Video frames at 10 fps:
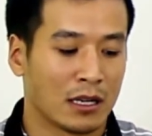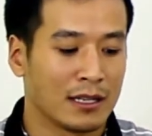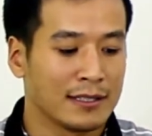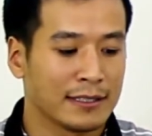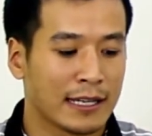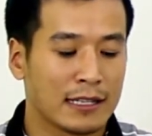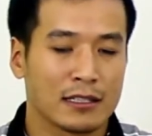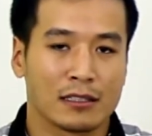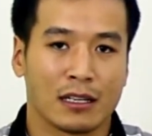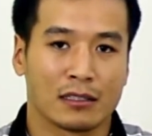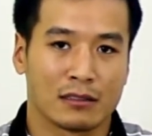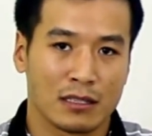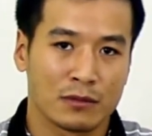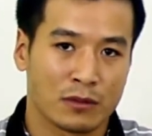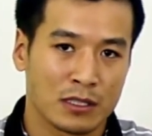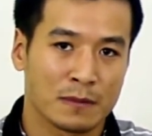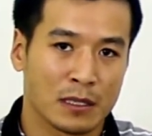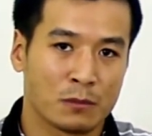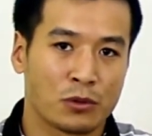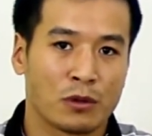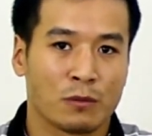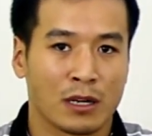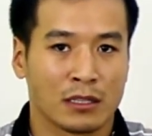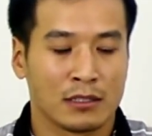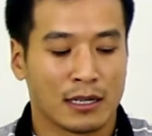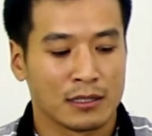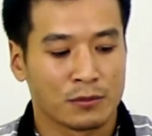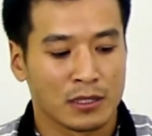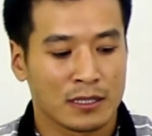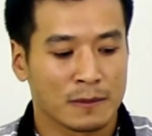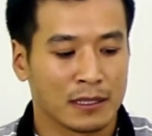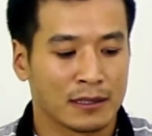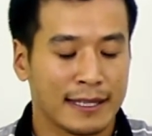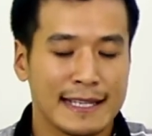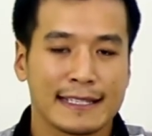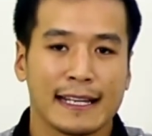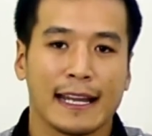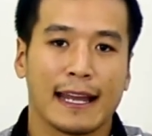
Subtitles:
indicating that this one spent more while the other one spent less.